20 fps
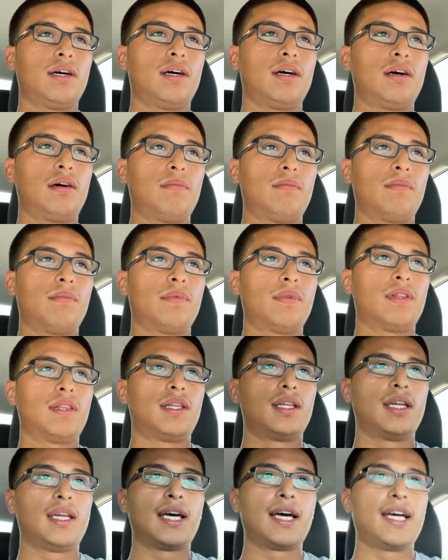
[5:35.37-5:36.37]

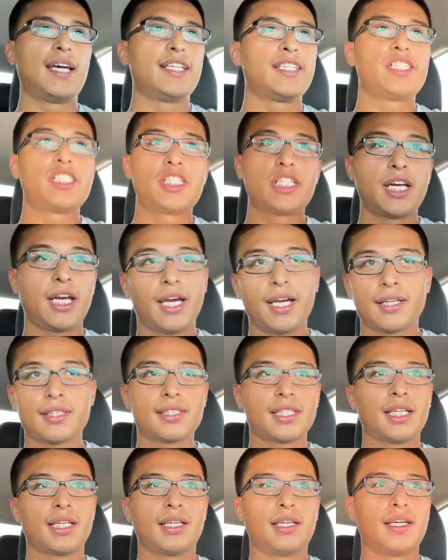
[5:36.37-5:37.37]
um, the nice
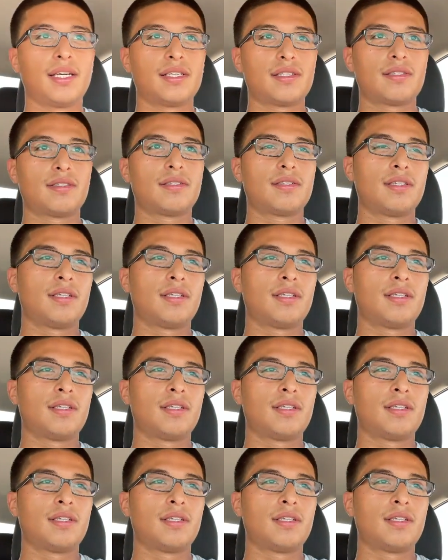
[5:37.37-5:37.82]
checks, I guess.